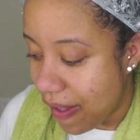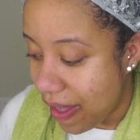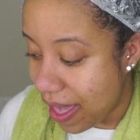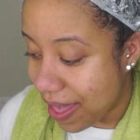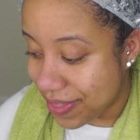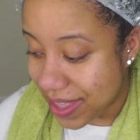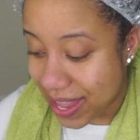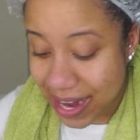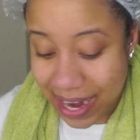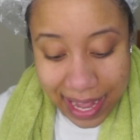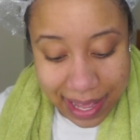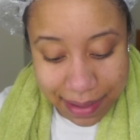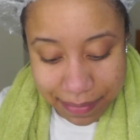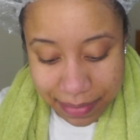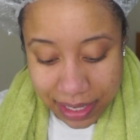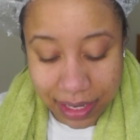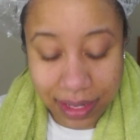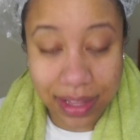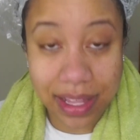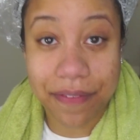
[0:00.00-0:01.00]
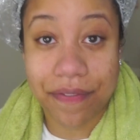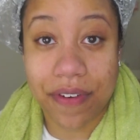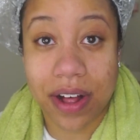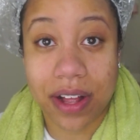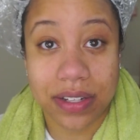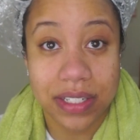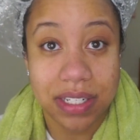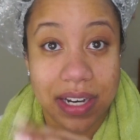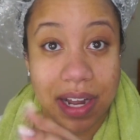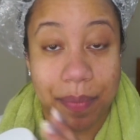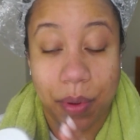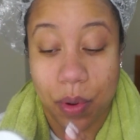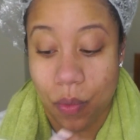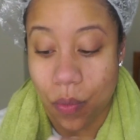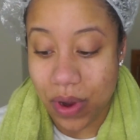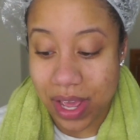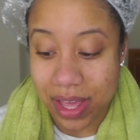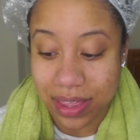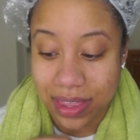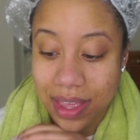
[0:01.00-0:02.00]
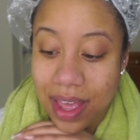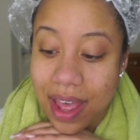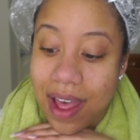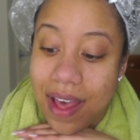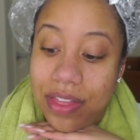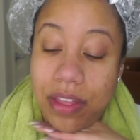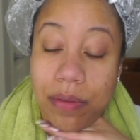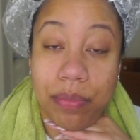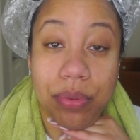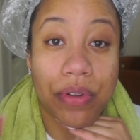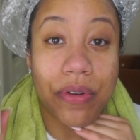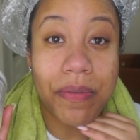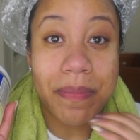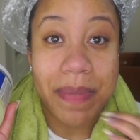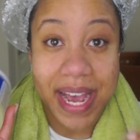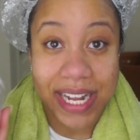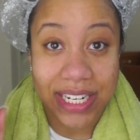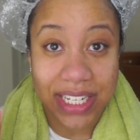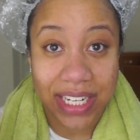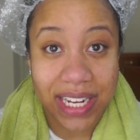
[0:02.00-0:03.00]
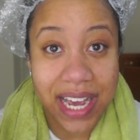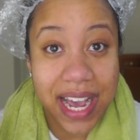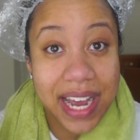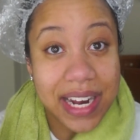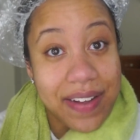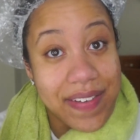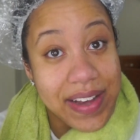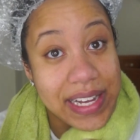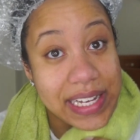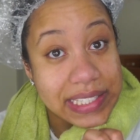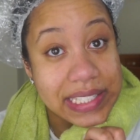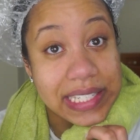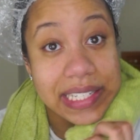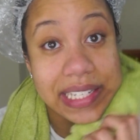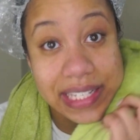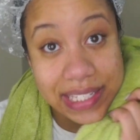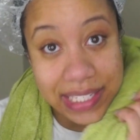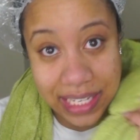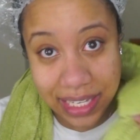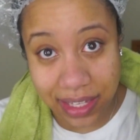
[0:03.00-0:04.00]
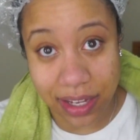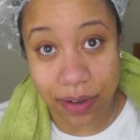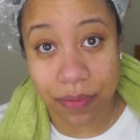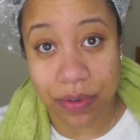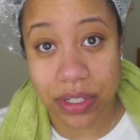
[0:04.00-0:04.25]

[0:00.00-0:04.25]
and then I immediately followed it up with the Blue Magic kind of as a sealant,